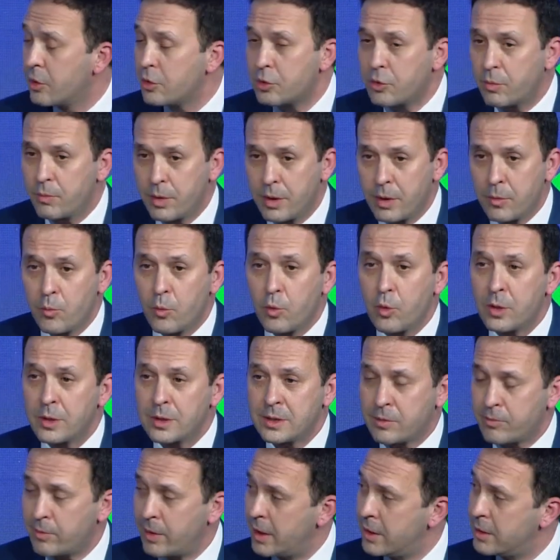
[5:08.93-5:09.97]
to bring more
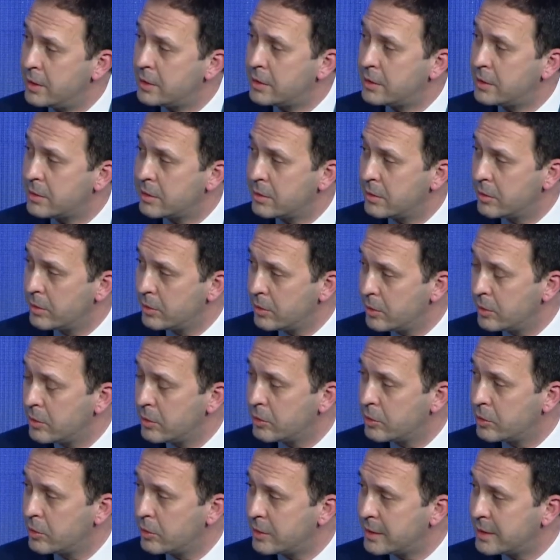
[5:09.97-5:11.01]
Israelis
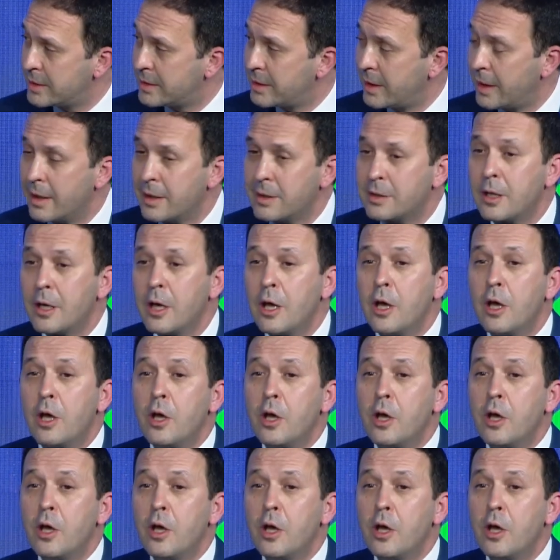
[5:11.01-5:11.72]
to the state,